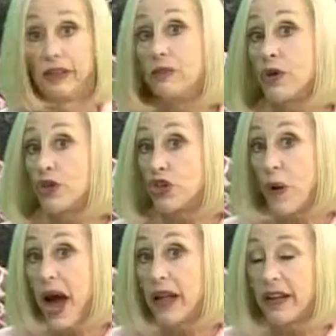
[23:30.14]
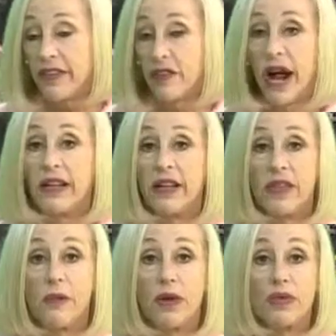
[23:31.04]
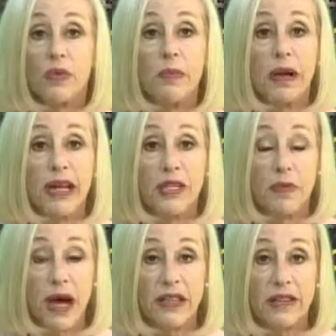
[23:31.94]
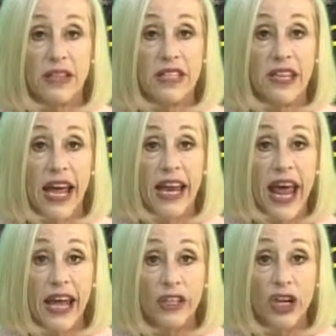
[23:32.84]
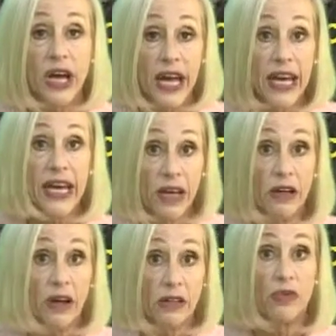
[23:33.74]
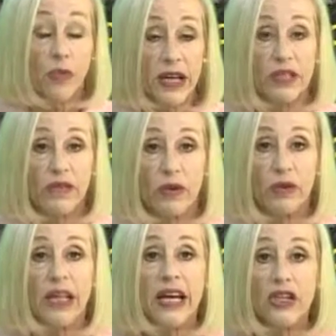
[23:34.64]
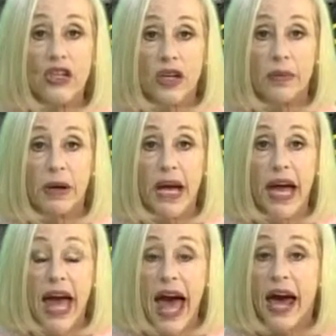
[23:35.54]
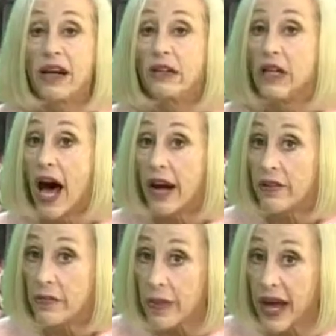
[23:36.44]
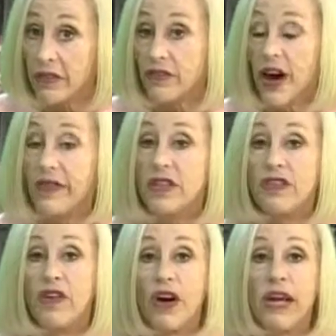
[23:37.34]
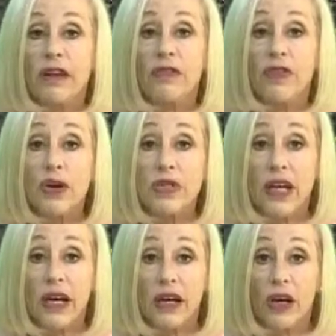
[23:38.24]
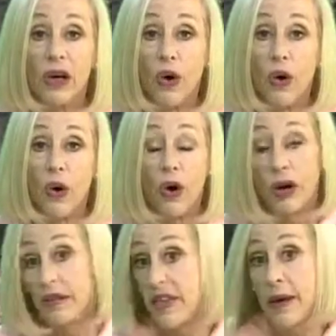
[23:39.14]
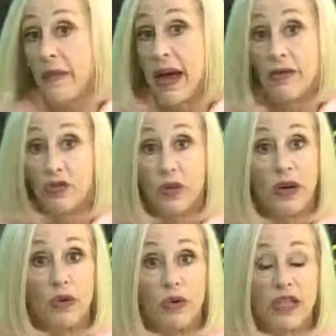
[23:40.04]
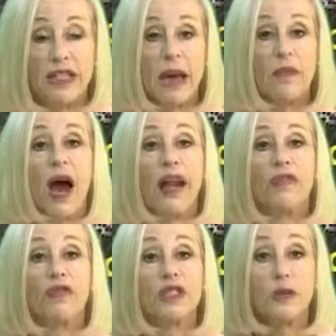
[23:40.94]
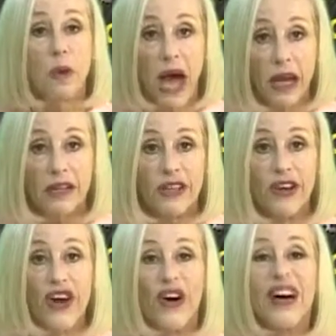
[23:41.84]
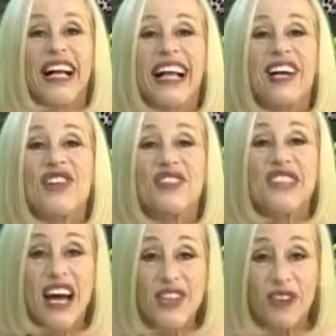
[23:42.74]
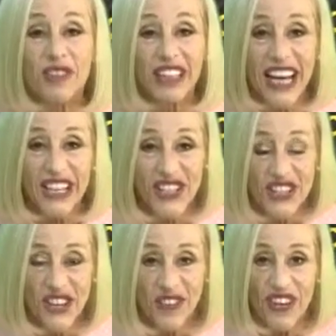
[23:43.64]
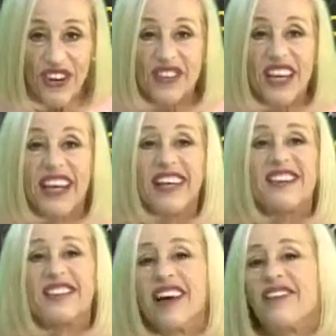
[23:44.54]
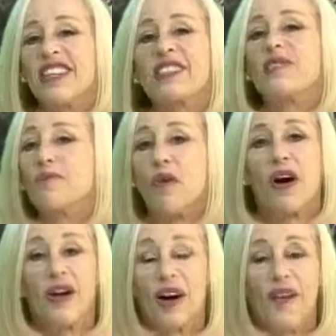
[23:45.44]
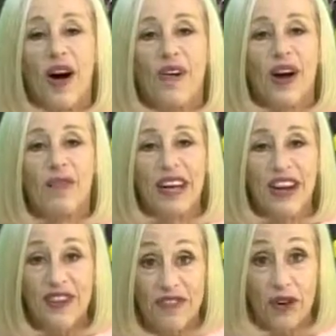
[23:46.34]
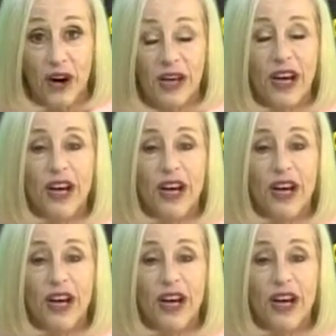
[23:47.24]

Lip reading: mutuality, frankly, that most women expect in this day and age in the rest of the relationship. And a lot of men find this very confusing. Or they may treat you with the same kind of respect, in your sexual relationship, and you're thinking to yourself, this is boring, what do I want to be here for?